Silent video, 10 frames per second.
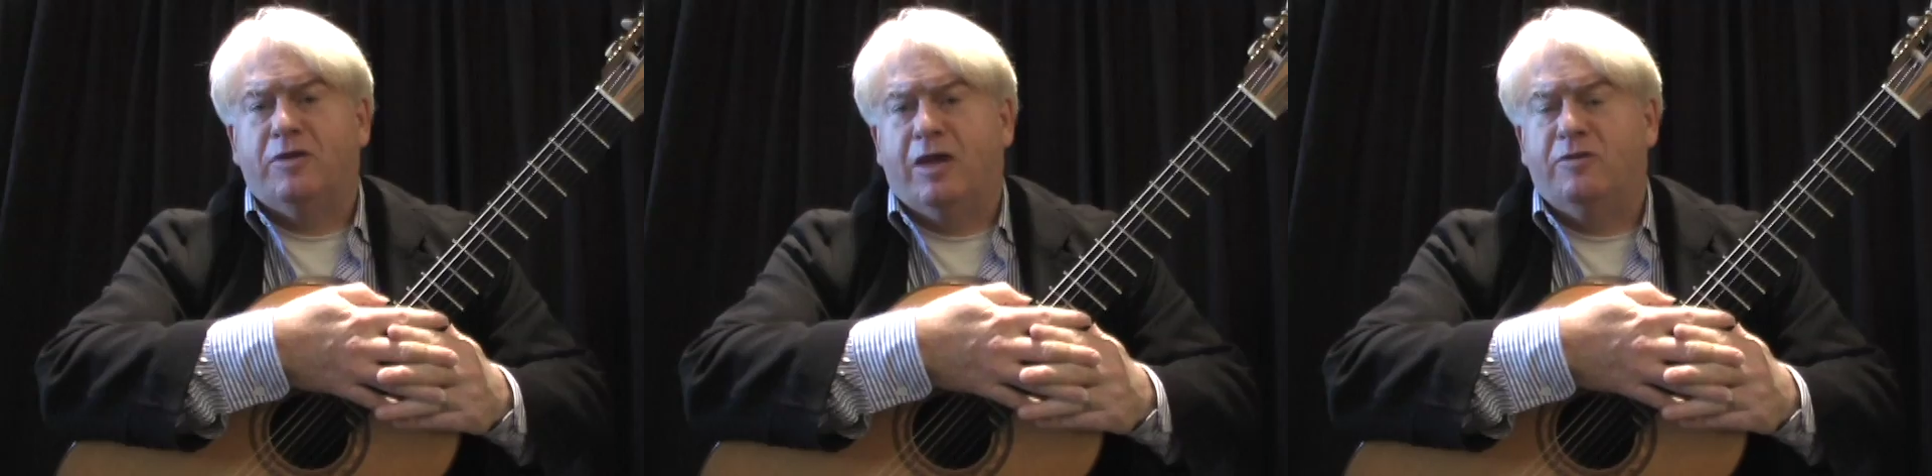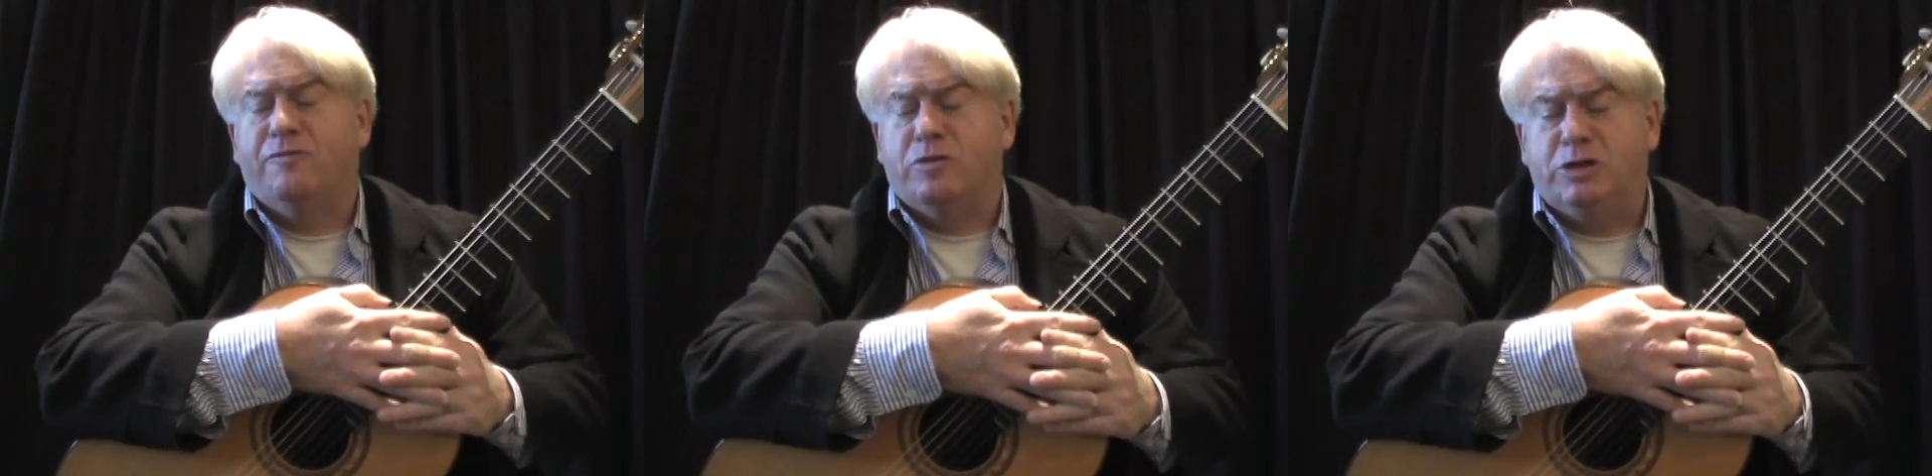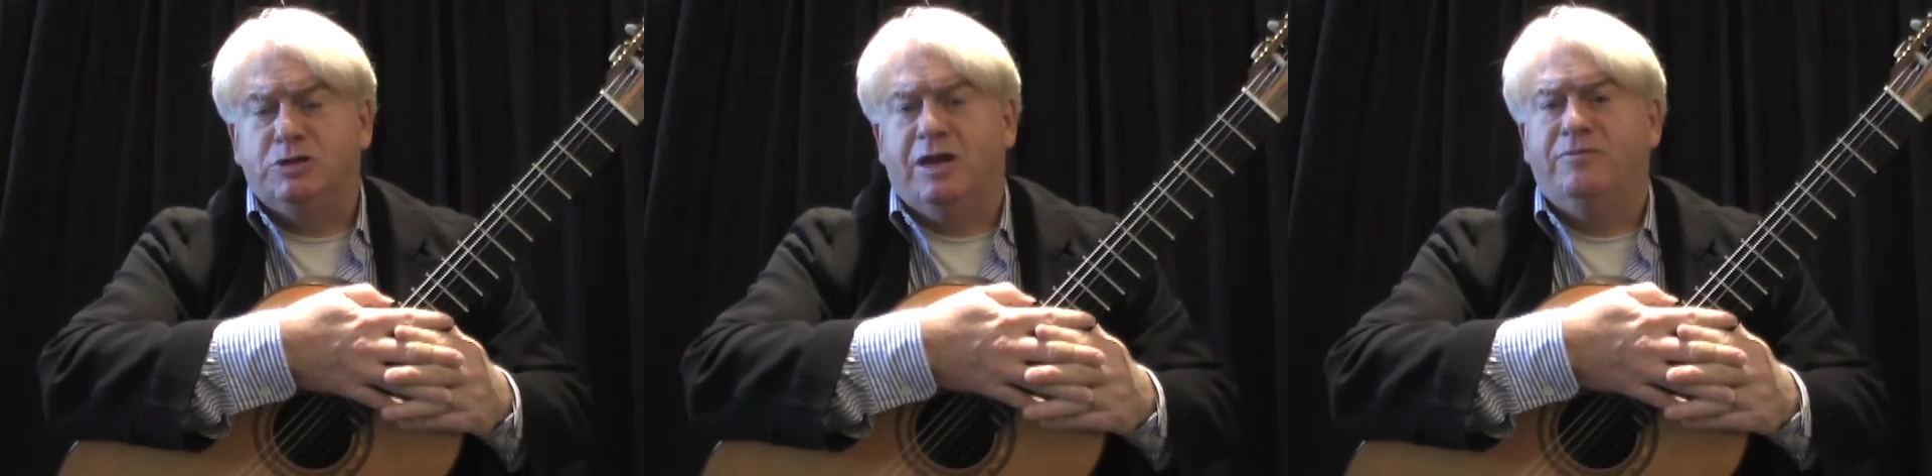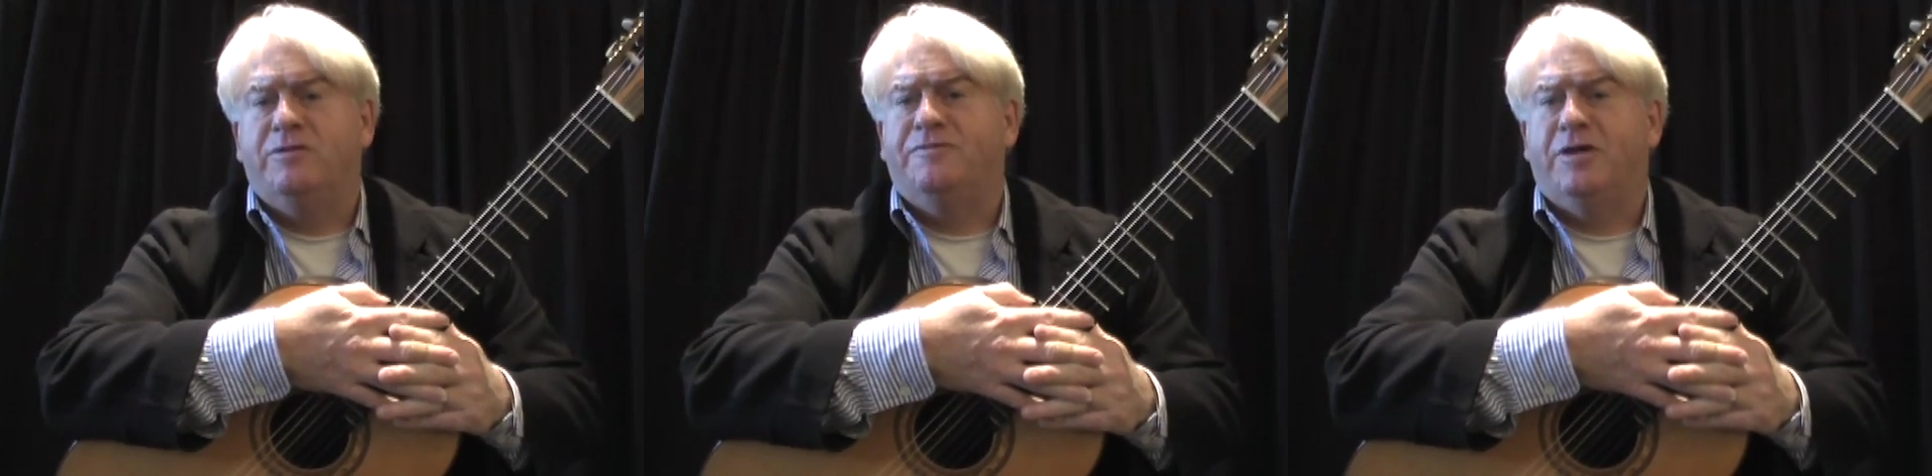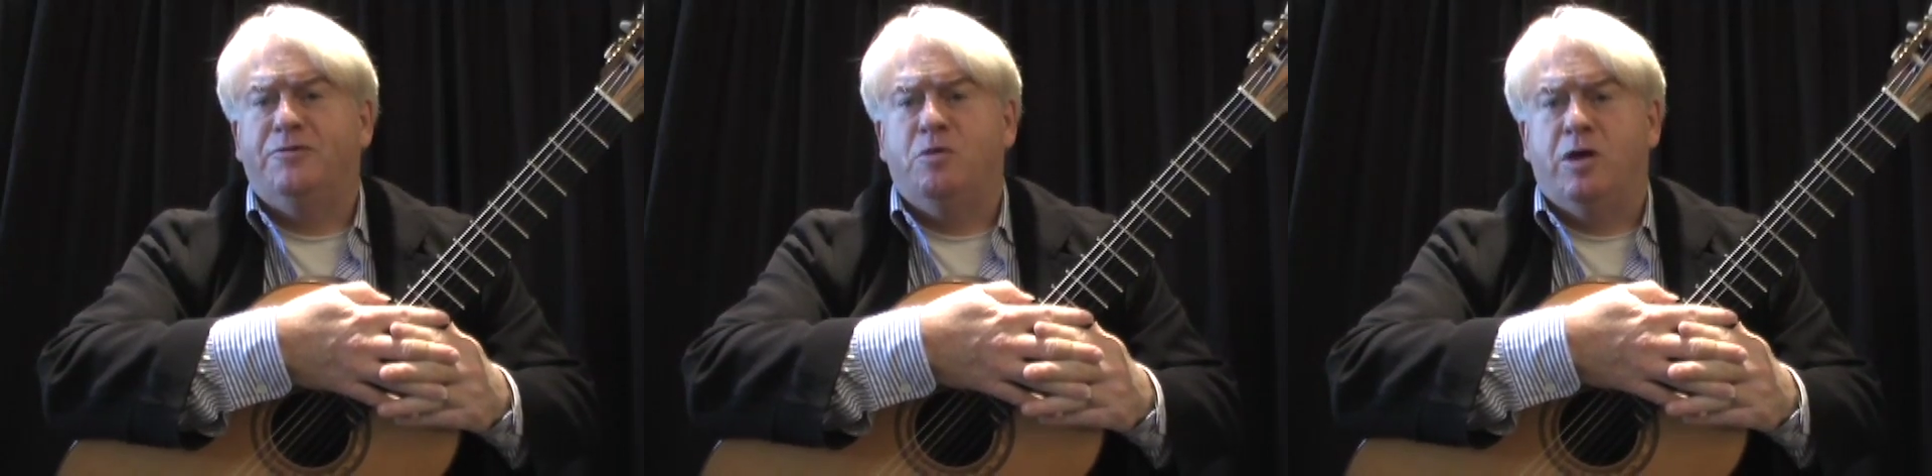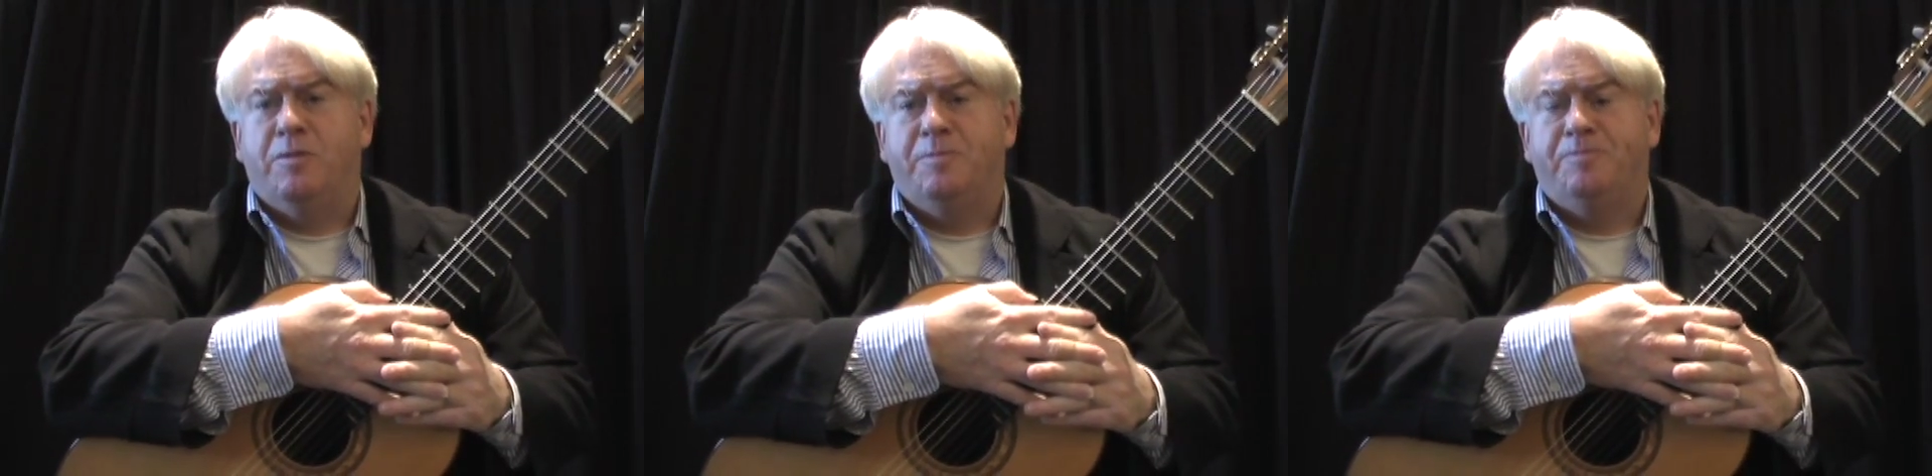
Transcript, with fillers: together for each level of phase one.